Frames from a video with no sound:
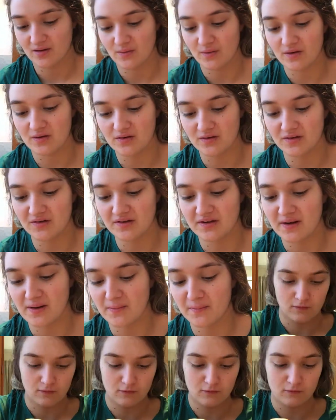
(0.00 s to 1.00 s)
we're all good now.
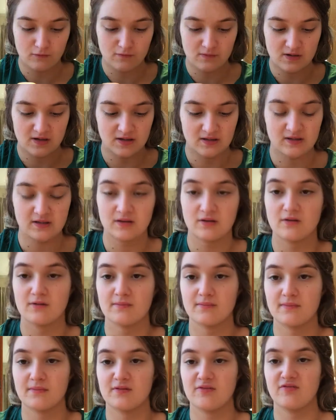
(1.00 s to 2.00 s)
Ooh, nearly
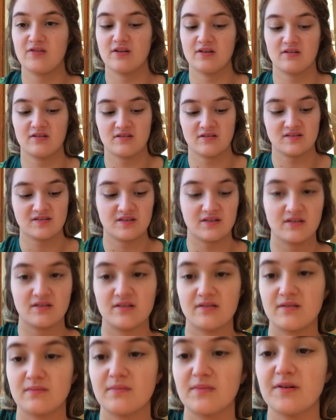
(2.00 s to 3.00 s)
got my finger stuck
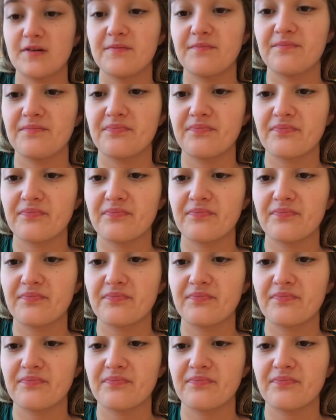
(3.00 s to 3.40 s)
to my